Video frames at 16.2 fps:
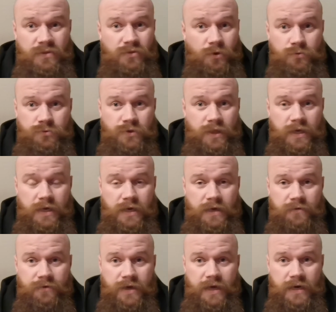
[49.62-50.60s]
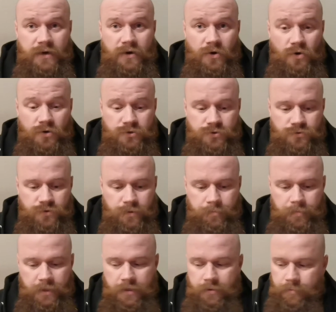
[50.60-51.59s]
Don't think I ever had an
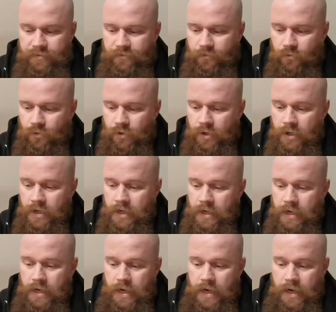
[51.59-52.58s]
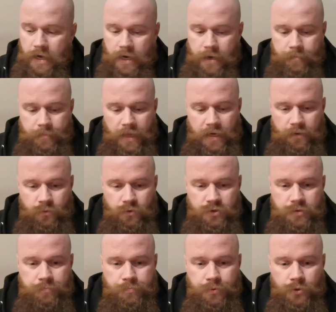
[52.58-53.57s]
Austrian beer before. And it
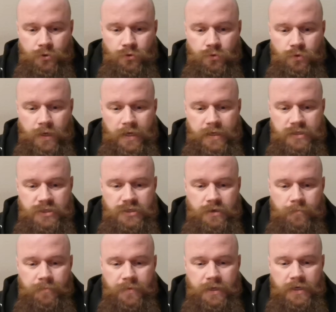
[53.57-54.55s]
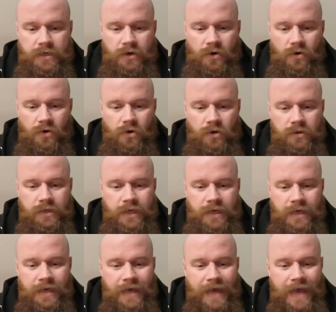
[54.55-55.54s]
was brewed at something called
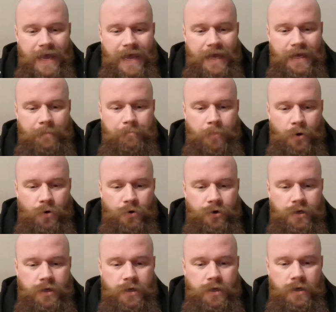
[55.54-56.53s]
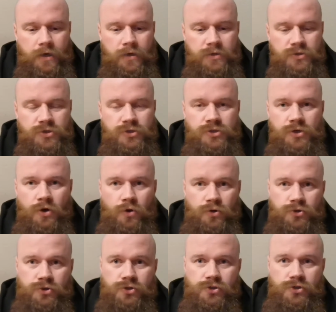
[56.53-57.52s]
Eggenberg
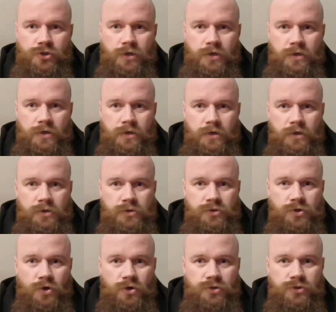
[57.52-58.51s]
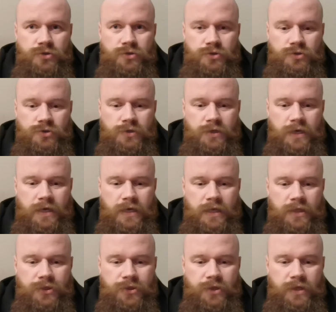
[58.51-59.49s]
Schloss. Schloss,
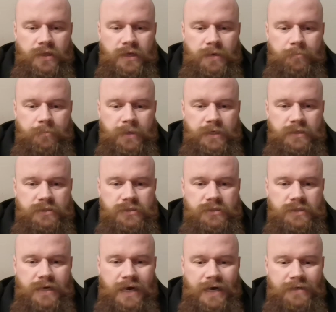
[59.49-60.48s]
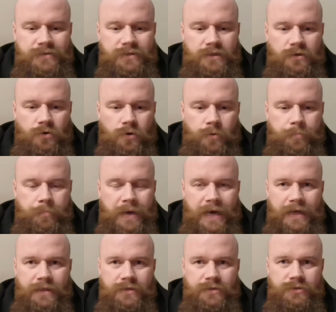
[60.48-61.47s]
I think that means castle or
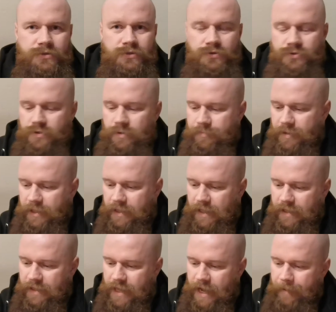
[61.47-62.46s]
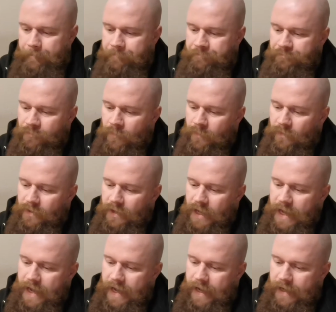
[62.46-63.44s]
palace or something like that.
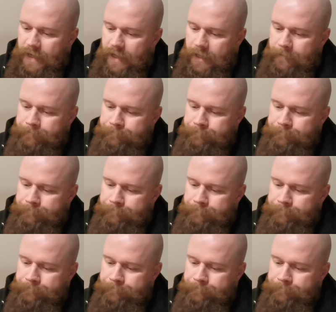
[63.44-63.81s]
And